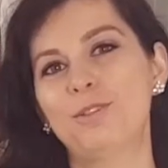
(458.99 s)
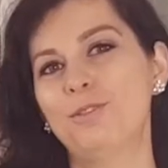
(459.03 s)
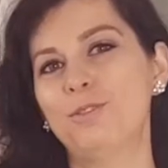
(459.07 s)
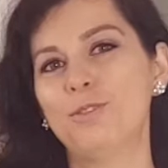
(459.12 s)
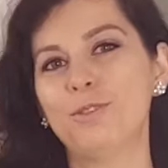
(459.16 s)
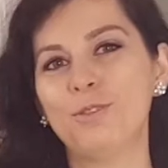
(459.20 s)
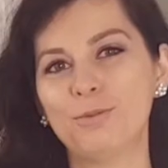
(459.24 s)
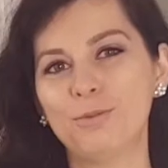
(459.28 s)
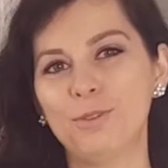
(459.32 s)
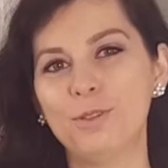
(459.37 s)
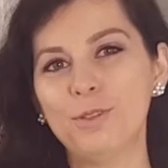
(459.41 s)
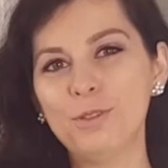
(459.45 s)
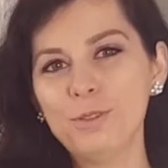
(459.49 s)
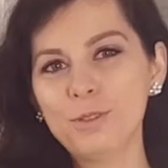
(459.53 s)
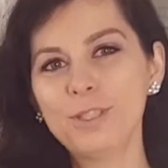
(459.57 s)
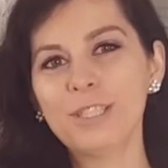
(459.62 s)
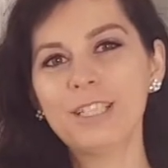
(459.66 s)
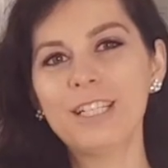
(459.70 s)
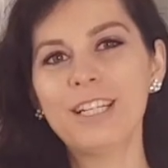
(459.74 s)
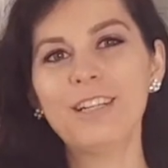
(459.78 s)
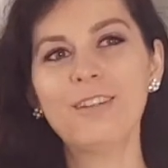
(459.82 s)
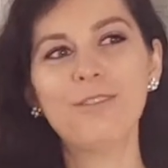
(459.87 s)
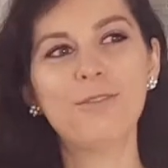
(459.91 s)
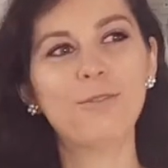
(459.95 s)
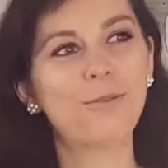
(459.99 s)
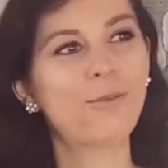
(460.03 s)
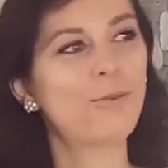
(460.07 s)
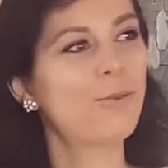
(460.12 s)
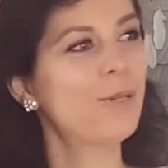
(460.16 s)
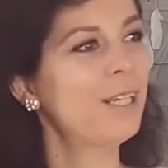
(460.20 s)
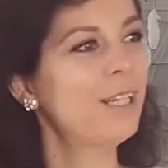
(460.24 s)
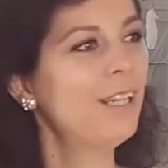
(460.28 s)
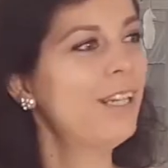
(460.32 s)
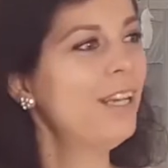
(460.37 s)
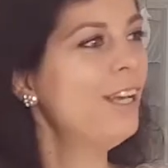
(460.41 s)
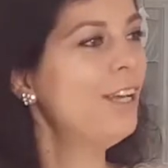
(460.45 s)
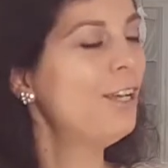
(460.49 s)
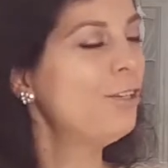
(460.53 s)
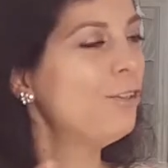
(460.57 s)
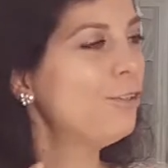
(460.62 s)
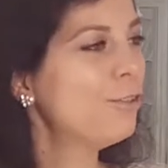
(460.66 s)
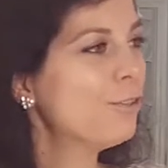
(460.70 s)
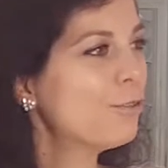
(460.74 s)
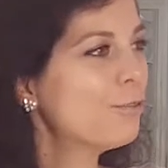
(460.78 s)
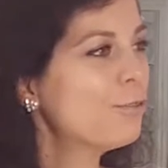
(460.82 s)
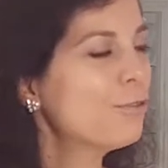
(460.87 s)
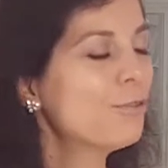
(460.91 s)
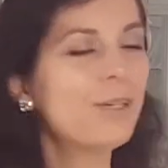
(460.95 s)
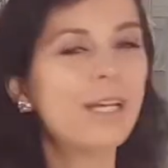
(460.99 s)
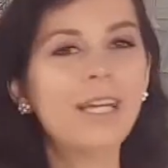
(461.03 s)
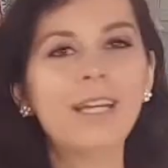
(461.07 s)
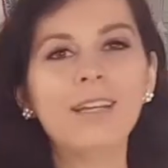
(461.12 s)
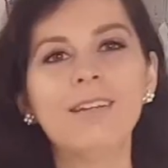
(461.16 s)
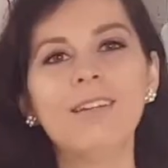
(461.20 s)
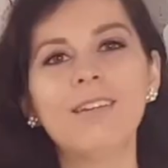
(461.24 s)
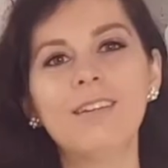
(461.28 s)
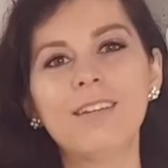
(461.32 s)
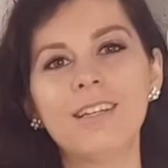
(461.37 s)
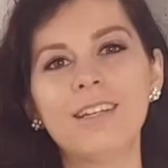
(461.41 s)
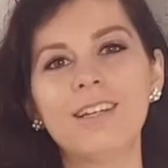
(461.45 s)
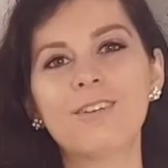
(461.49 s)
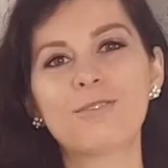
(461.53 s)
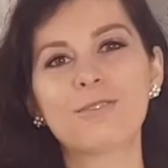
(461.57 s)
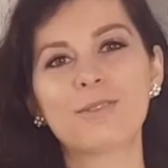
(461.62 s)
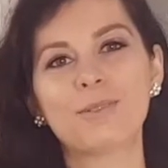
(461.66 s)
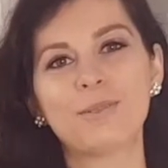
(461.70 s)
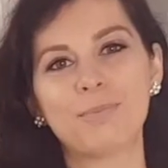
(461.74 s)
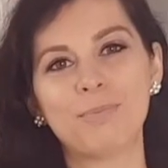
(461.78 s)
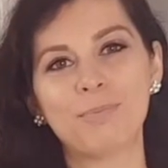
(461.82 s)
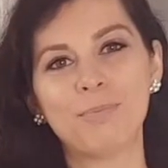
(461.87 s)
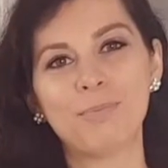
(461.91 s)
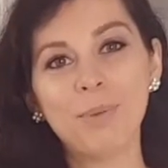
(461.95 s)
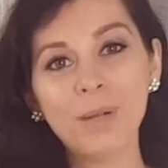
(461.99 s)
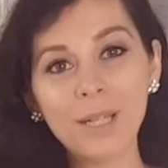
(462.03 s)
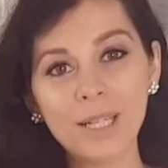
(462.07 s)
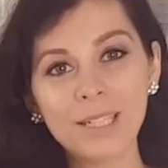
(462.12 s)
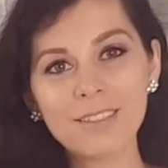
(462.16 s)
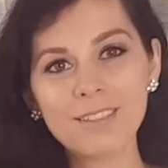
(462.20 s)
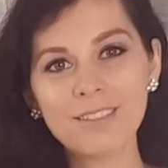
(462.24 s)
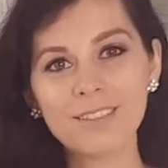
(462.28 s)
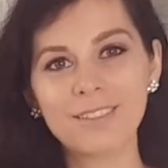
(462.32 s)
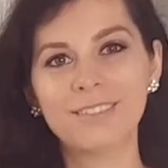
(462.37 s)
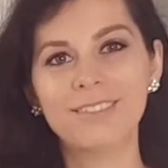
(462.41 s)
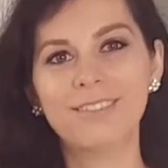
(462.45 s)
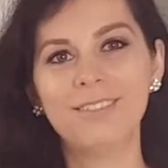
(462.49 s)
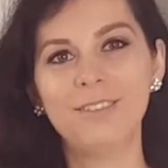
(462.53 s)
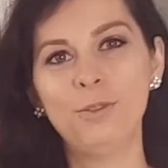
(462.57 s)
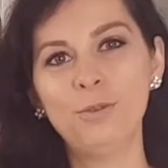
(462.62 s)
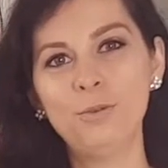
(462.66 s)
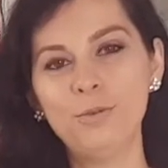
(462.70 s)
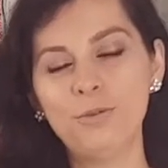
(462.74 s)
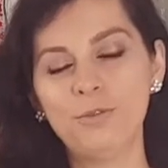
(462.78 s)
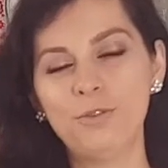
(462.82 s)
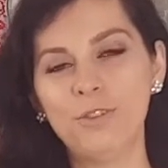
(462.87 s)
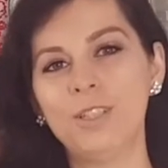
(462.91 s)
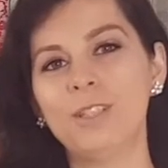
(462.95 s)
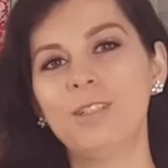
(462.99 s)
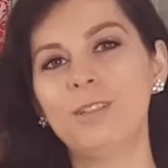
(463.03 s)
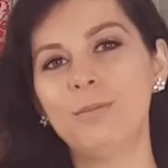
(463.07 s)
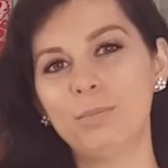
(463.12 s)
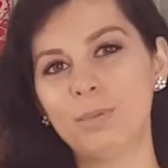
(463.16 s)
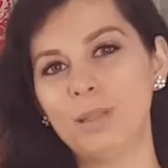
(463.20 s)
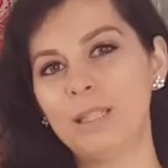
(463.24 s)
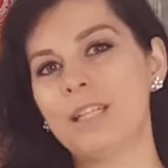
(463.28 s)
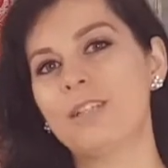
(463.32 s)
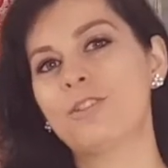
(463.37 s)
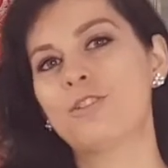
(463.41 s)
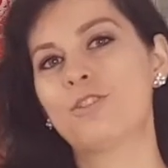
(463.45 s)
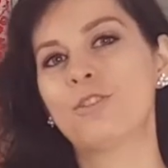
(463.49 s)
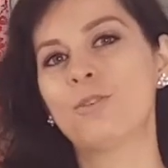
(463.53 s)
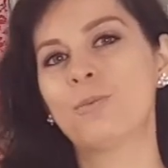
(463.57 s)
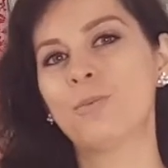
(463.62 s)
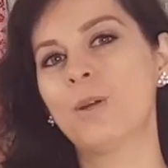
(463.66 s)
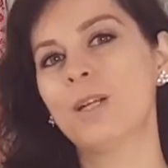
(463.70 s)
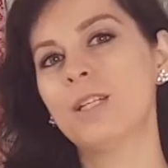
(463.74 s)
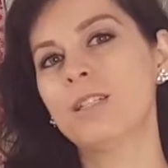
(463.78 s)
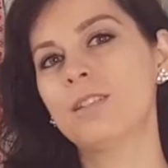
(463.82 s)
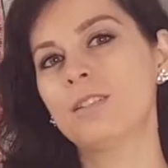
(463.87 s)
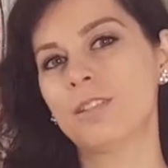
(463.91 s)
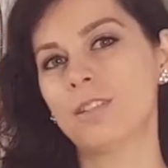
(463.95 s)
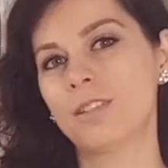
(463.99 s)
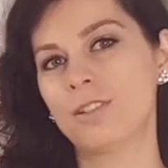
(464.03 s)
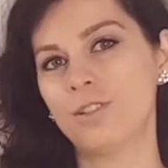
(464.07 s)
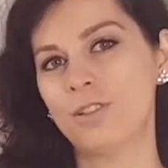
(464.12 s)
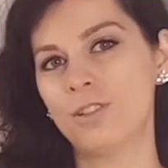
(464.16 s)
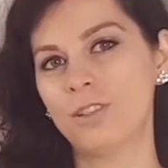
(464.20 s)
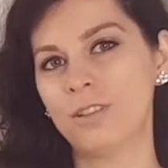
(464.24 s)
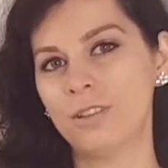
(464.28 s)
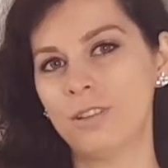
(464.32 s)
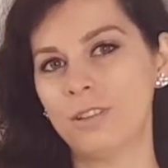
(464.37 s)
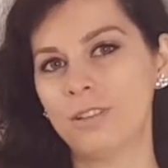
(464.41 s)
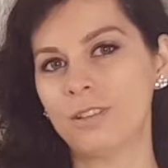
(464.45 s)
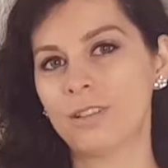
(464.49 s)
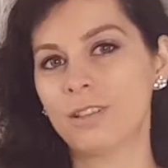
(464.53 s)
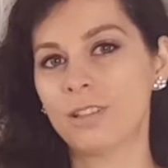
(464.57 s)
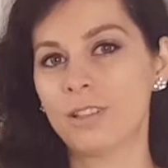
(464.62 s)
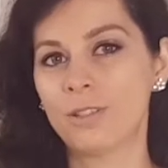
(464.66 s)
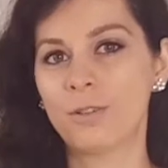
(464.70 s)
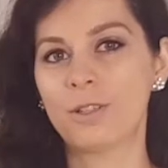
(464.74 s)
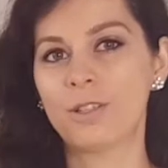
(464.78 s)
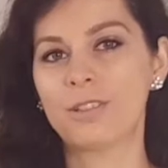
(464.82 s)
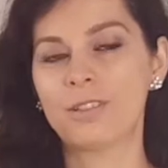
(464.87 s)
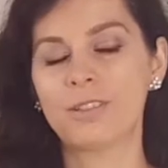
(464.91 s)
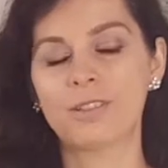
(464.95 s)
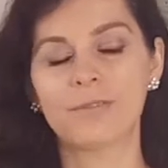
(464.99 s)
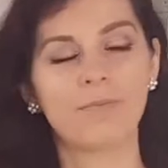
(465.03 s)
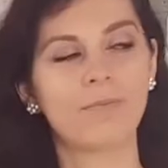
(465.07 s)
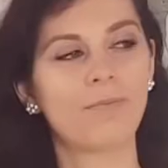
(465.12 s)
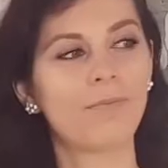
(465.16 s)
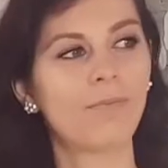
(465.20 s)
You don't urinate through it, you don't do anything else, but you feel pleasure when touching the clitoris.